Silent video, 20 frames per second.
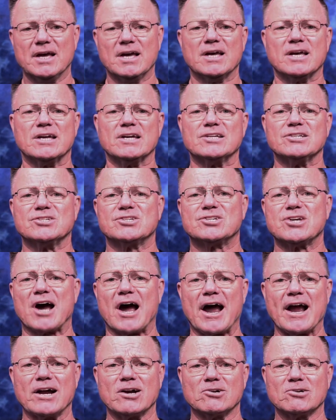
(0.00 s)

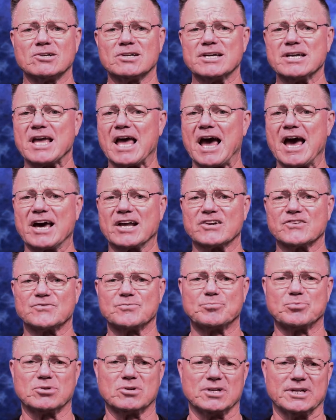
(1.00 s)
Entirely out
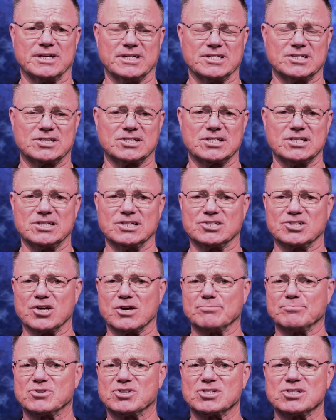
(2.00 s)
of place is
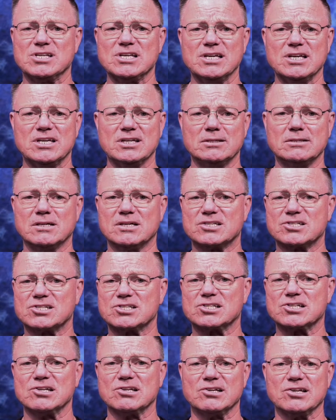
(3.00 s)
obscene,
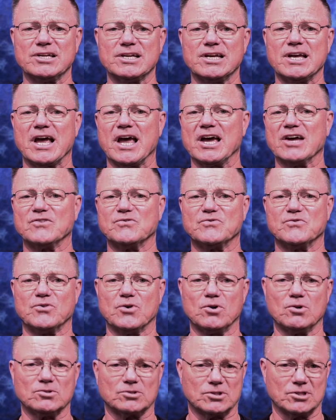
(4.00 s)
silly, and
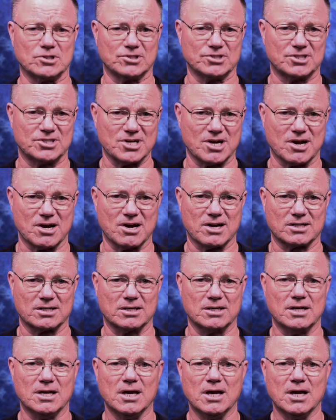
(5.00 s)
vulgar talk.